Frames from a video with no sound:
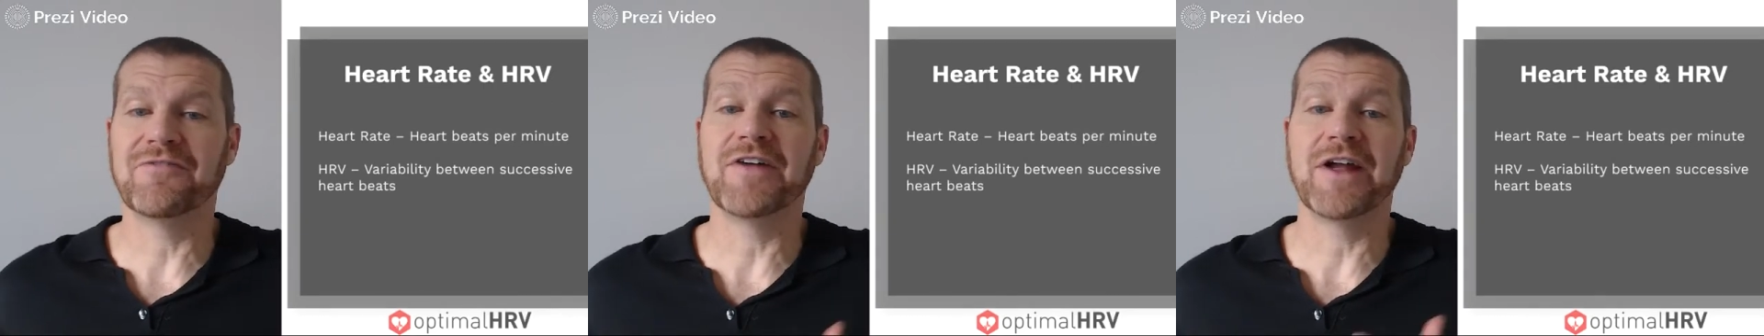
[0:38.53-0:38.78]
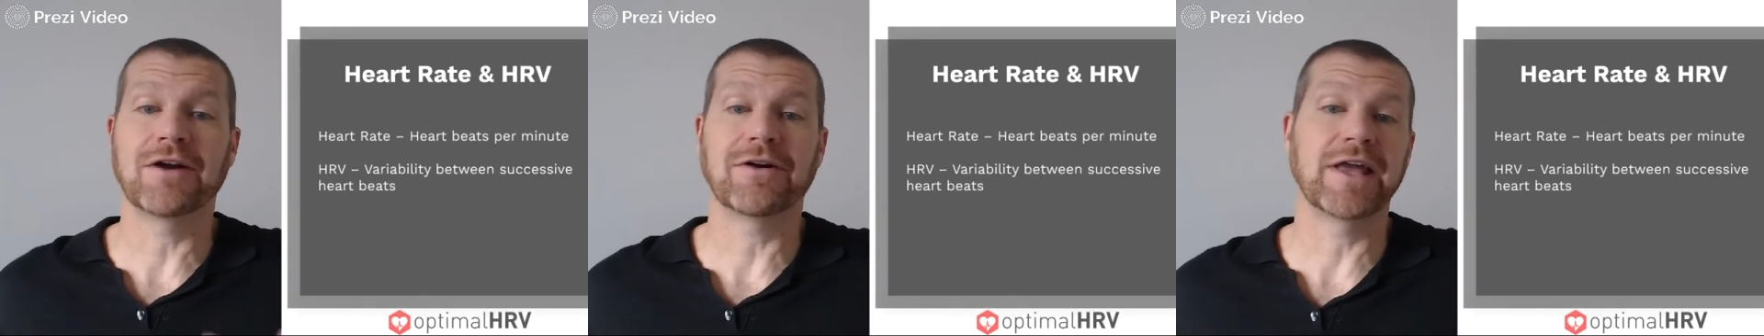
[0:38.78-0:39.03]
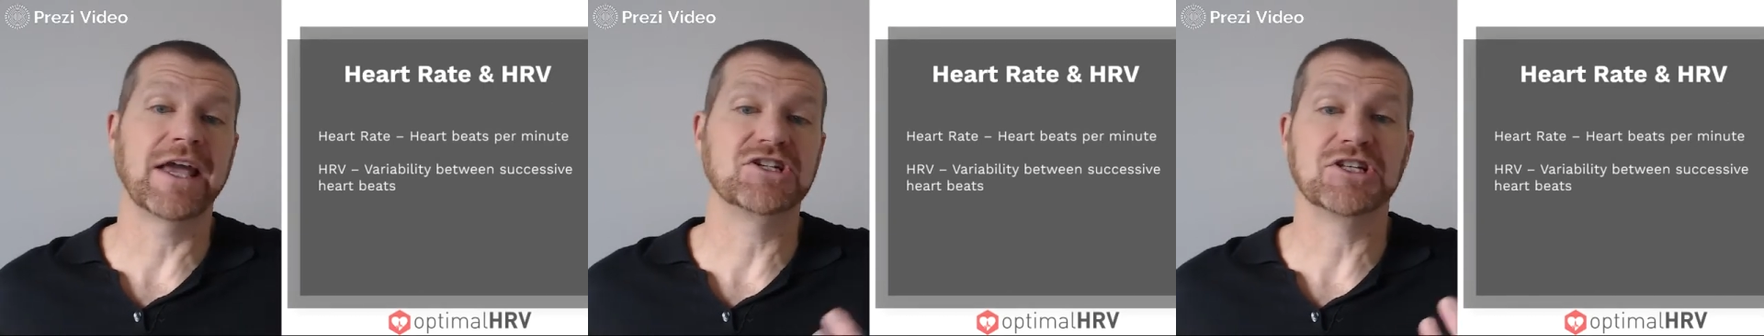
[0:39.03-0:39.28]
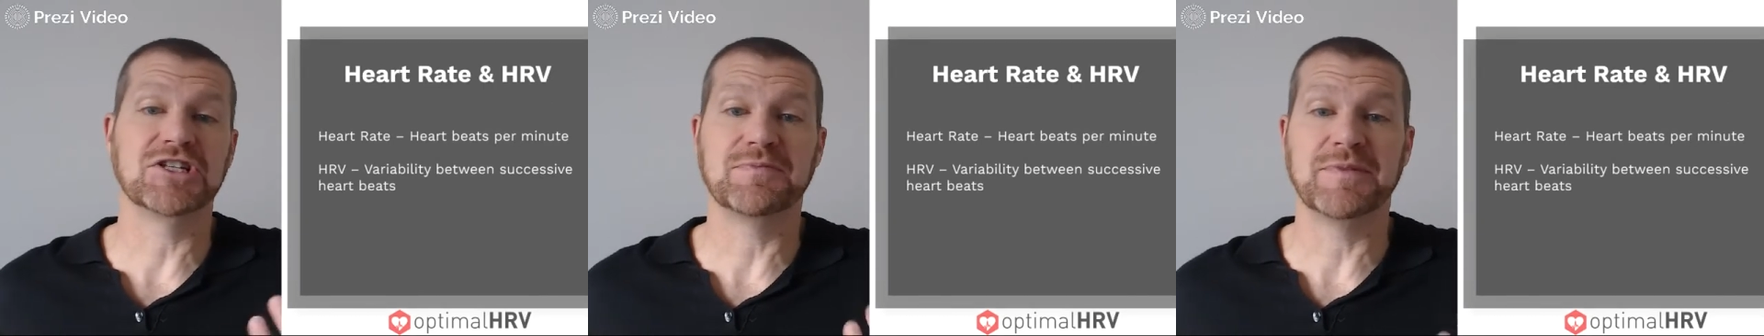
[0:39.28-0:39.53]
are
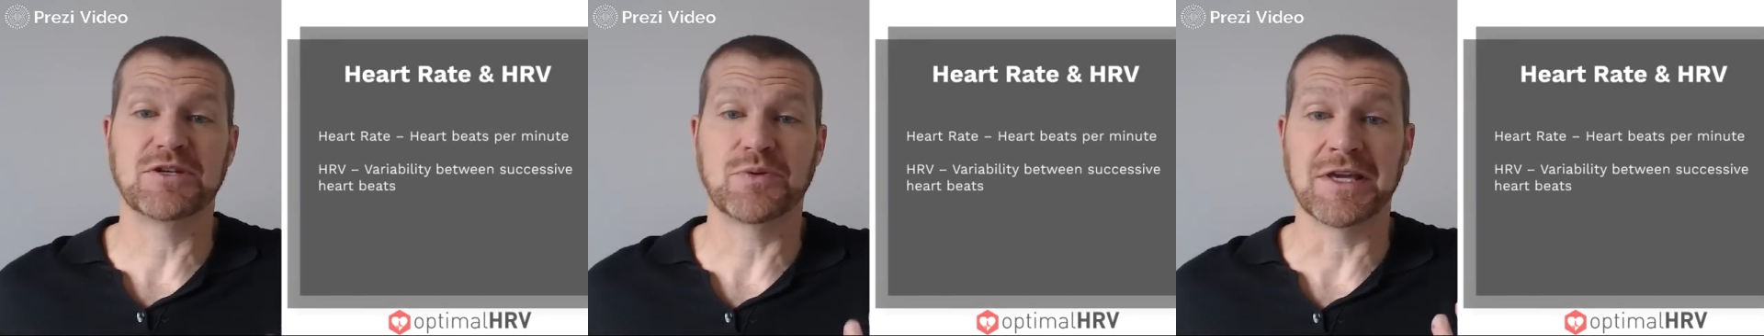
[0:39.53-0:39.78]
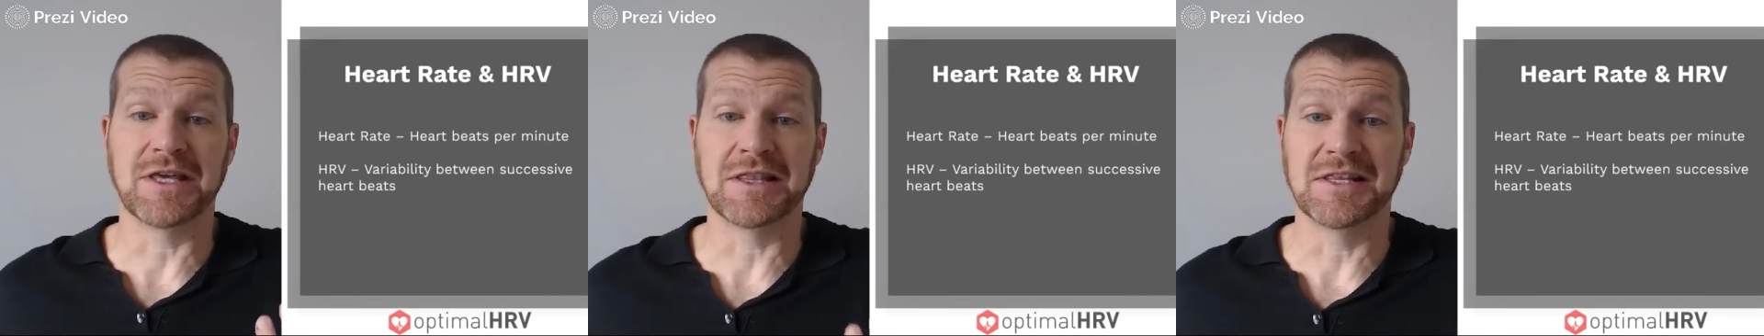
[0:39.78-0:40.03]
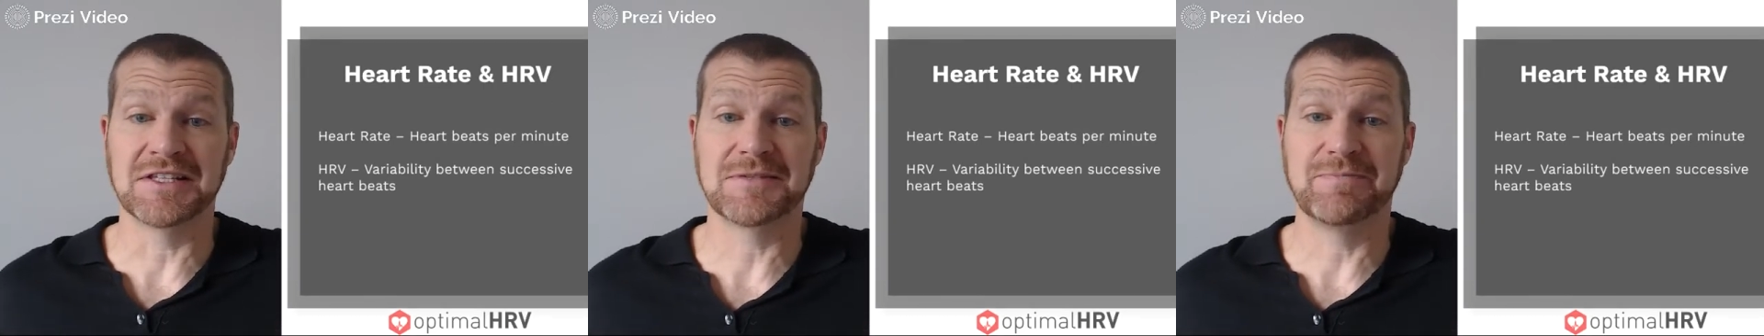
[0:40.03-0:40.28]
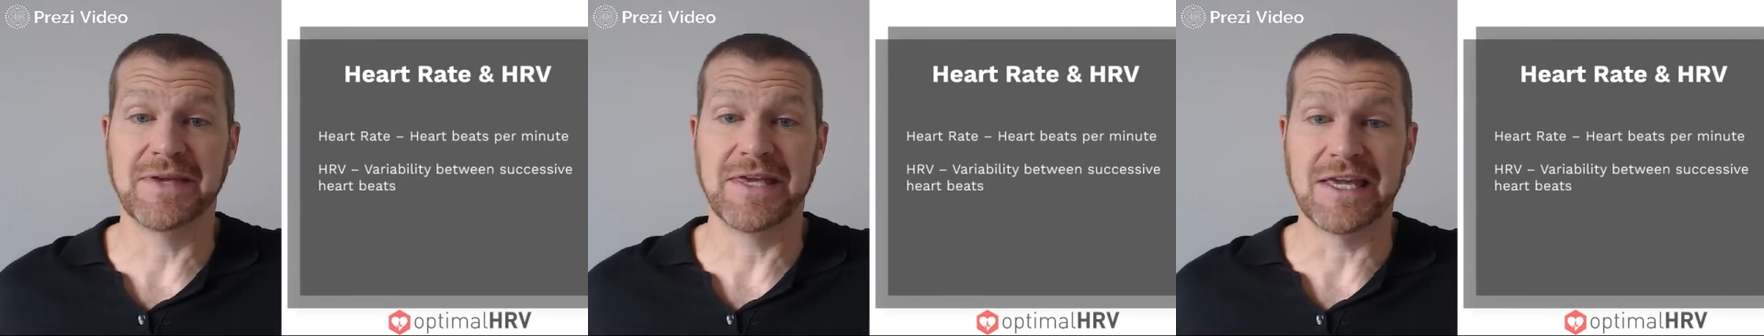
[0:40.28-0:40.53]
variations between
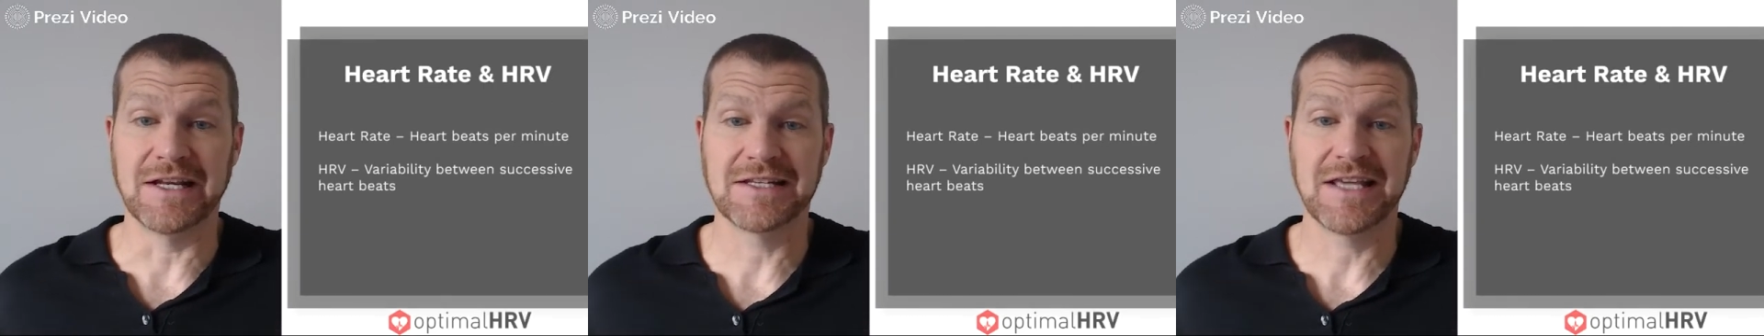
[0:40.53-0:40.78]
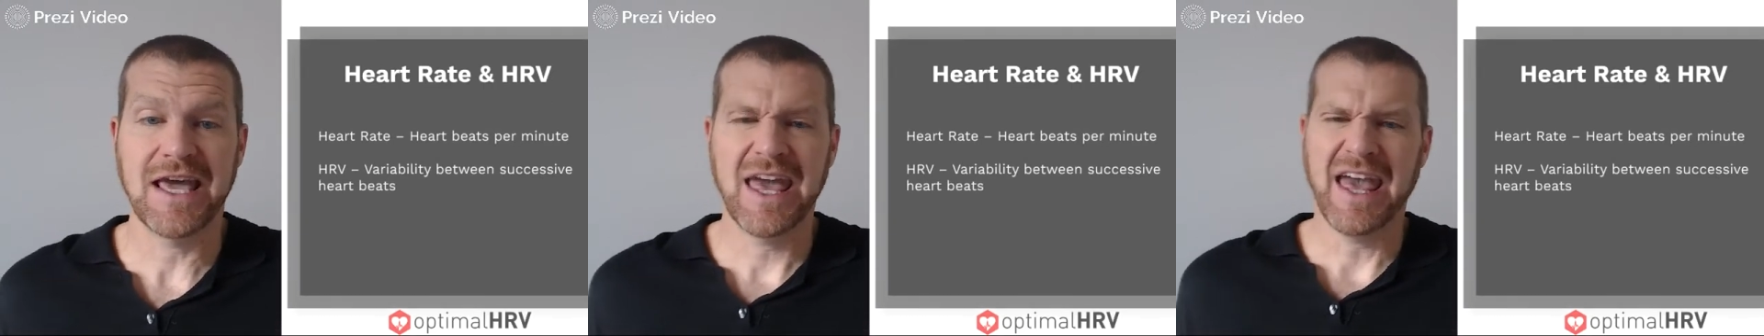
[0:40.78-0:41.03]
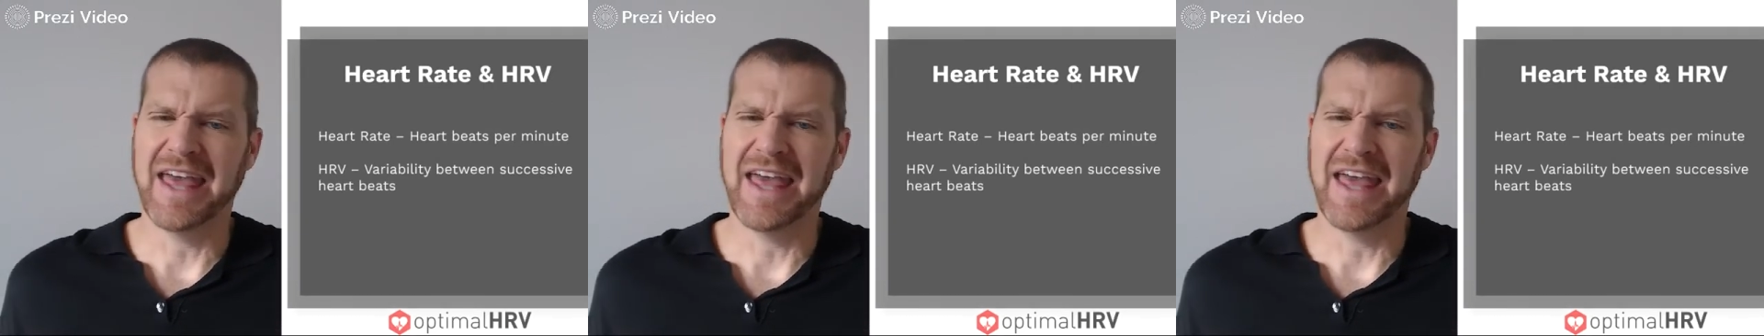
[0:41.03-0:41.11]
this beat.